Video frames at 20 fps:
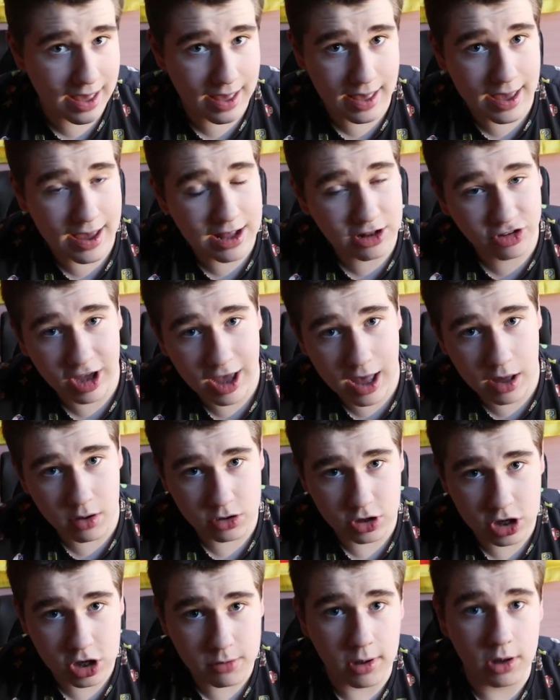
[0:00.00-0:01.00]
Eiji
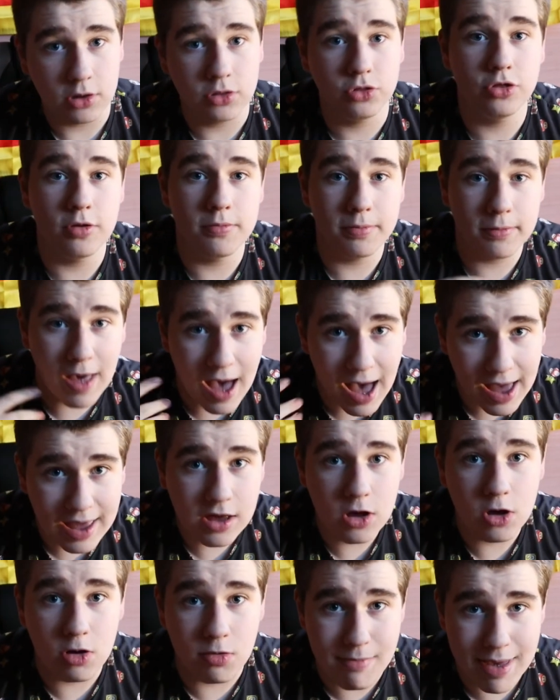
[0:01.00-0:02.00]
Aonuma, the guy
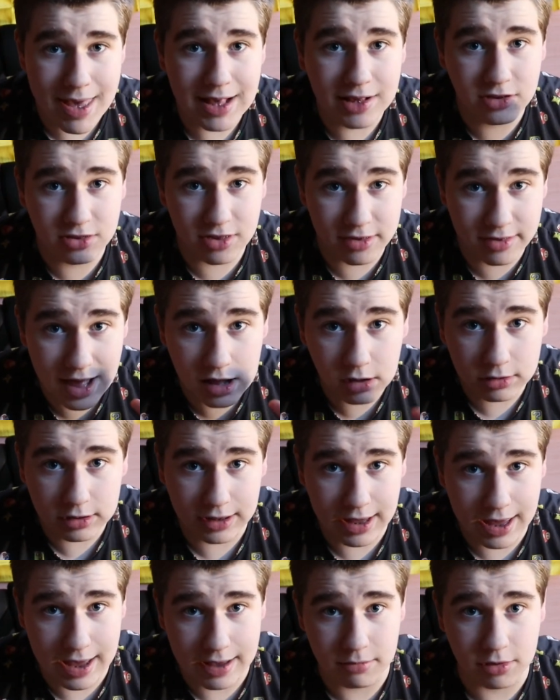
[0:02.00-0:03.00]
who makes the Zelda
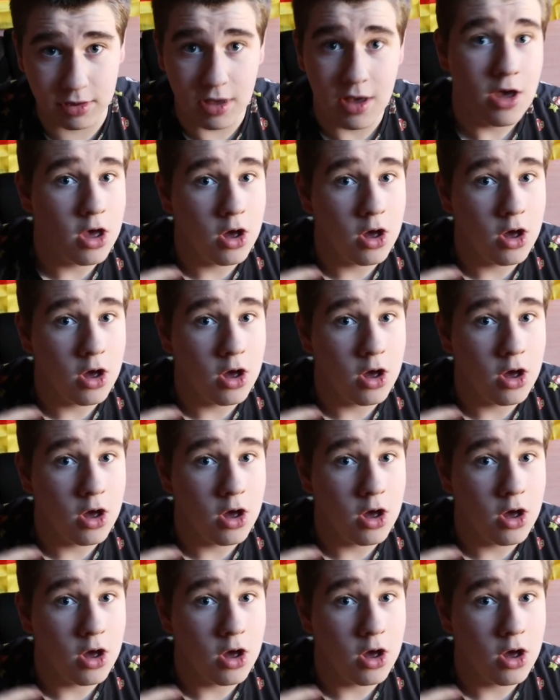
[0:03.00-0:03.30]
games,